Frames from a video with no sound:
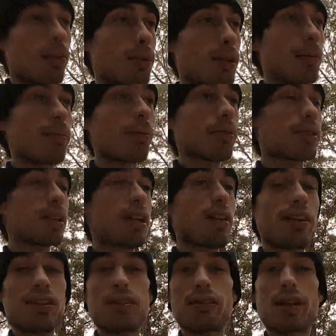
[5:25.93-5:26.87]
People say
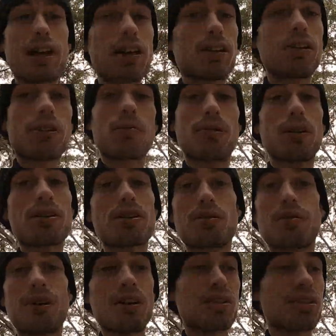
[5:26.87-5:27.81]
that you can't hook pressure
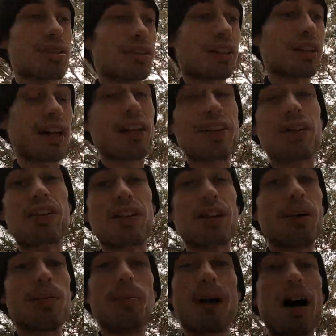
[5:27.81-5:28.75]
washers together or
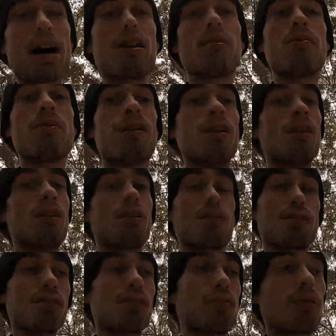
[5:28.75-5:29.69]
combine them
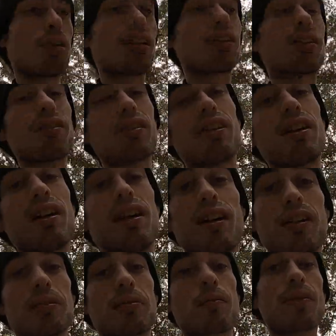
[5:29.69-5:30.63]
or do one unloader.
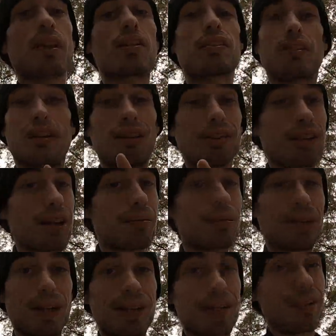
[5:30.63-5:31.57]
Don't let them
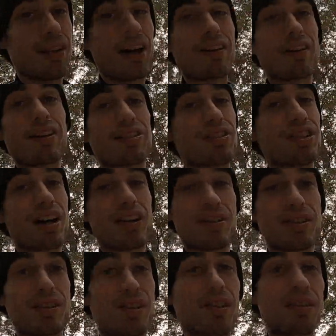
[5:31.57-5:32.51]
tell you that. That's not
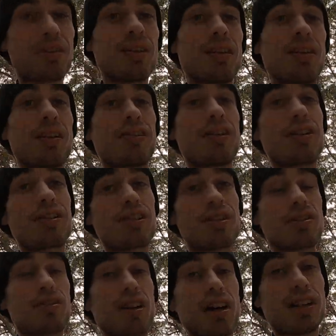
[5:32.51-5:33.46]
true. They're
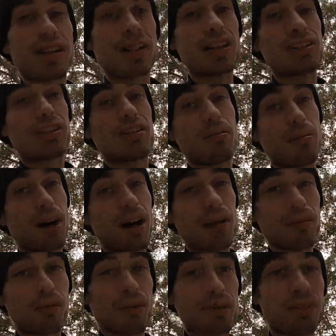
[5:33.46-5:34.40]
just trying to get you to buy
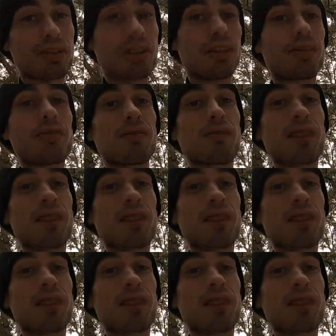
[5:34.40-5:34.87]
more stuff.